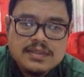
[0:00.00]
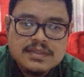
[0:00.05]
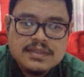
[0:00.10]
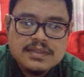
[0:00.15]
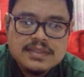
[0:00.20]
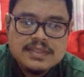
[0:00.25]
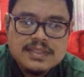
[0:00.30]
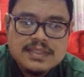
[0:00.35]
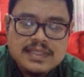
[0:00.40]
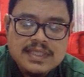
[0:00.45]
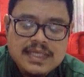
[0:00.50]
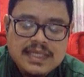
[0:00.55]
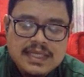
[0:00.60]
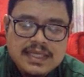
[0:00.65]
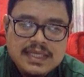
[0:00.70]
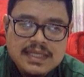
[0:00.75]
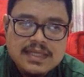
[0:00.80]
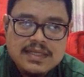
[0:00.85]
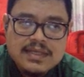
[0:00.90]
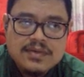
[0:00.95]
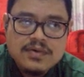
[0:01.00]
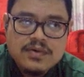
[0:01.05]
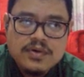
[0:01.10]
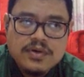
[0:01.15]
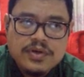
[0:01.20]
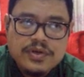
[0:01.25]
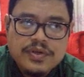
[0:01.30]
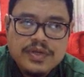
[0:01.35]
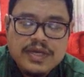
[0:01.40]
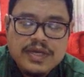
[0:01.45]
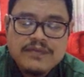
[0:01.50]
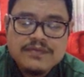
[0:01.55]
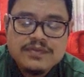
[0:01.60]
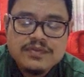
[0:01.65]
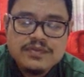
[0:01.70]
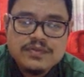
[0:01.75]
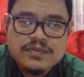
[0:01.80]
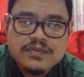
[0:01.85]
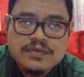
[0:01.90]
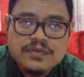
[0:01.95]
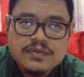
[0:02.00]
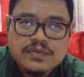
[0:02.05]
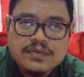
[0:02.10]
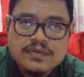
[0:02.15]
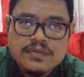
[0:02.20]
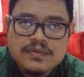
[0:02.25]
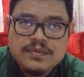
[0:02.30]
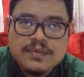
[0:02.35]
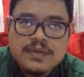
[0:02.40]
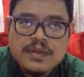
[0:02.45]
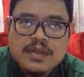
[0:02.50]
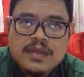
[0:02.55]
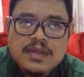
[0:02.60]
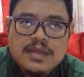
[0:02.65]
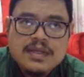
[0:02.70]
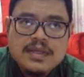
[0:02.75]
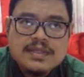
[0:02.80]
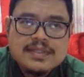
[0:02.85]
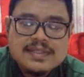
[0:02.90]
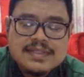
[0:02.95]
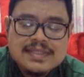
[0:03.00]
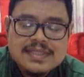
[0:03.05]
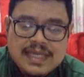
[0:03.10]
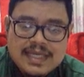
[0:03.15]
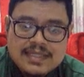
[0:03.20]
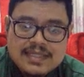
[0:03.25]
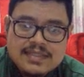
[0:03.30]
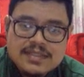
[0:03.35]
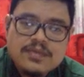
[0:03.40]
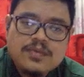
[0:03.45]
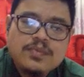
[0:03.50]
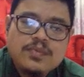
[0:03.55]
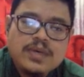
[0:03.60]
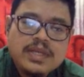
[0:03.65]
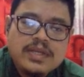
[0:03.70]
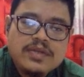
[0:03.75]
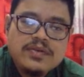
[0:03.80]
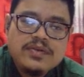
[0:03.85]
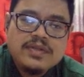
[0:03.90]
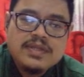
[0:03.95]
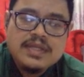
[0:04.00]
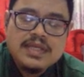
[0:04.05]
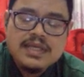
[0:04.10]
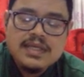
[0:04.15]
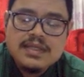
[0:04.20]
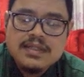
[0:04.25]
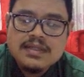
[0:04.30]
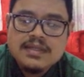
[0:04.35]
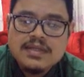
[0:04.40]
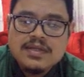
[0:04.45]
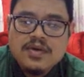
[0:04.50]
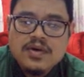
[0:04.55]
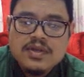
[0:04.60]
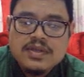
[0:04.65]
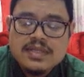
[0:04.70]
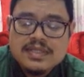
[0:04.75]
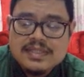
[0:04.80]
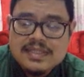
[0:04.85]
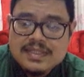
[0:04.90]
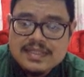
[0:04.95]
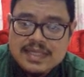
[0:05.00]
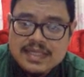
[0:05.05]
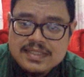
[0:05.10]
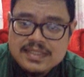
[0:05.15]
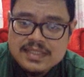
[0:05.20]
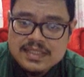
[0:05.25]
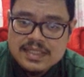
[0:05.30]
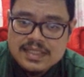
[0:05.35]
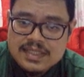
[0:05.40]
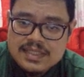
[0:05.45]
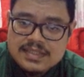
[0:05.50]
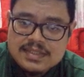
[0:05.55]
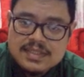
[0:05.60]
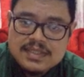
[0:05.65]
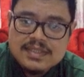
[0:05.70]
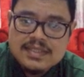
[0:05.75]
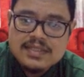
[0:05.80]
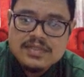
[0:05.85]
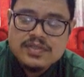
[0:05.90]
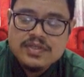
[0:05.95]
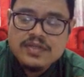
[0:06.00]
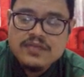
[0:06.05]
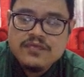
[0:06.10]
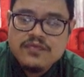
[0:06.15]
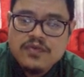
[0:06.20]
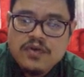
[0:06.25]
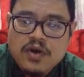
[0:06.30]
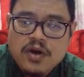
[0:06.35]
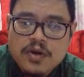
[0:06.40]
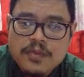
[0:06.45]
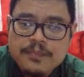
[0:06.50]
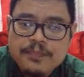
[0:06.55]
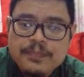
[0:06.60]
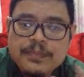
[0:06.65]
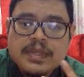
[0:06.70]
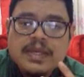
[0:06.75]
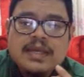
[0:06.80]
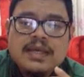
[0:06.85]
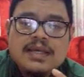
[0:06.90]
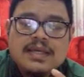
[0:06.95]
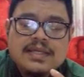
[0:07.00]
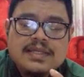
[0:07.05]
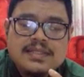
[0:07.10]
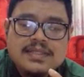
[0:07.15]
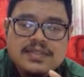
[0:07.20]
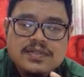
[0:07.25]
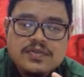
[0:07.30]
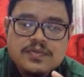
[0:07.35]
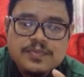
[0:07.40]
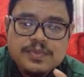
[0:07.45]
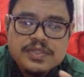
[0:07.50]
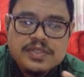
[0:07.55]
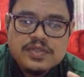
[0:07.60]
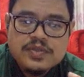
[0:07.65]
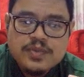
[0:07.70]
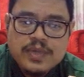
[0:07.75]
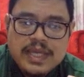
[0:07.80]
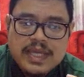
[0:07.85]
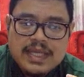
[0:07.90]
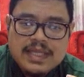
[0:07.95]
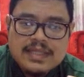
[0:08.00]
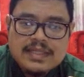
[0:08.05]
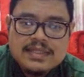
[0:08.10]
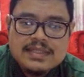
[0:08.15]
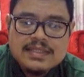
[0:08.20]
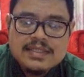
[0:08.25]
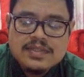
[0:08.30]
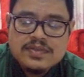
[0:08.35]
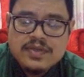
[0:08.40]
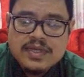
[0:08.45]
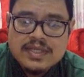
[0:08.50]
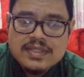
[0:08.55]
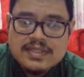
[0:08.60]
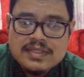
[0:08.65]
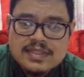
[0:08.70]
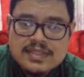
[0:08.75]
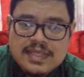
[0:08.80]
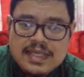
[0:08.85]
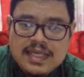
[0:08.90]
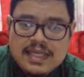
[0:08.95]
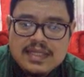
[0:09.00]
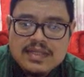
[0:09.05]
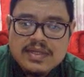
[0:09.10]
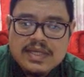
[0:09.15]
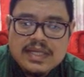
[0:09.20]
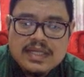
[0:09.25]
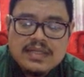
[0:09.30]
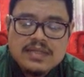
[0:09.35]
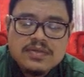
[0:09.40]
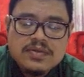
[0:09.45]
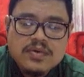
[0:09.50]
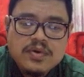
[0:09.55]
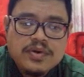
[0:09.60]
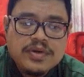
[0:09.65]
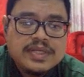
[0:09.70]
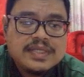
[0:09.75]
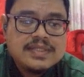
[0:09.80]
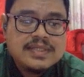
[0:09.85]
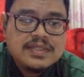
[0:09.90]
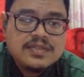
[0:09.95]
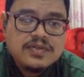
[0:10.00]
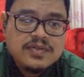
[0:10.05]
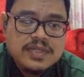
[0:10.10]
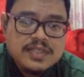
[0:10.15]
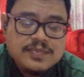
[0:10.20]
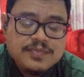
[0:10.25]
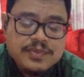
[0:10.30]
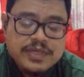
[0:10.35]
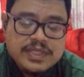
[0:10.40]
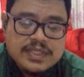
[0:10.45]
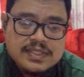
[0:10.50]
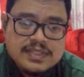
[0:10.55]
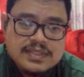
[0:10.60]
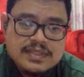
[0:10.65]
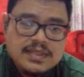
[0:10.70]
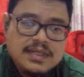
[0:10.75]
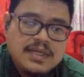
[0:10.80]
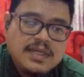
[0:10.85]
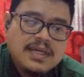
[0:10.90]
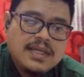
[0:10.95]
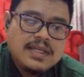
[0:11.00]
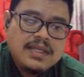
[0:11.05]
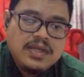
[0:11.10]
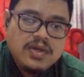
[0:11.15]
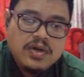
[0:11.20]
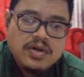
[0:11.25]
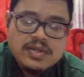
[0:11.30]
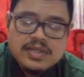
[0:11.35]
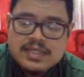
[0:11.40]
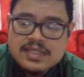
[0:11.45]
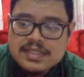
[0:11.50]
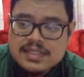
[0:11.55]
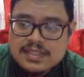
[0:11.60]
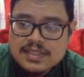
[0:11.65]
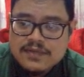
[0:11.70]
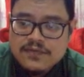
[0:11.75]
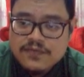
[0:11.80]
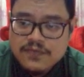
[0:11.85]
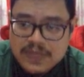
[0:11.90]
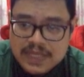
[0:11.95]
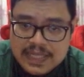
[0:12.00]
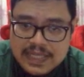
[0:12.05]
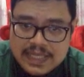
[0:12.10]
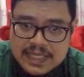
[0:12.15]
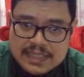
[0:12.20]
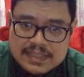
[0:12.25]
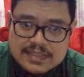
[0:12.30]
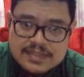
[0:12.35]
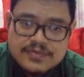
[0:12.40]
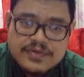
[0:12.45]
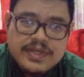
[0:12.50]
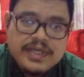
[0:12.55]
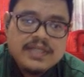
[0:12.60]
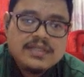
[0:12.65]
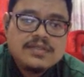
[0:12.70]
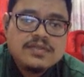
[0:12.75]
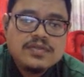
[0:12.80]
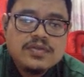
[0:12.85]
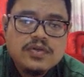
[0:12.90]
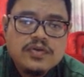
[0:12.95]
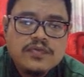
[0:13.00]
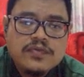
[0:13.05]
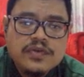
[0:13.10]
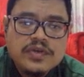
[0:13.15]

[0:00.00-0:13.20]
see, or you have to state what do you think the author's intention is. Is it to inform? Is it to persuade? Is it to entertain? And or is it to express the author's feelings, right? So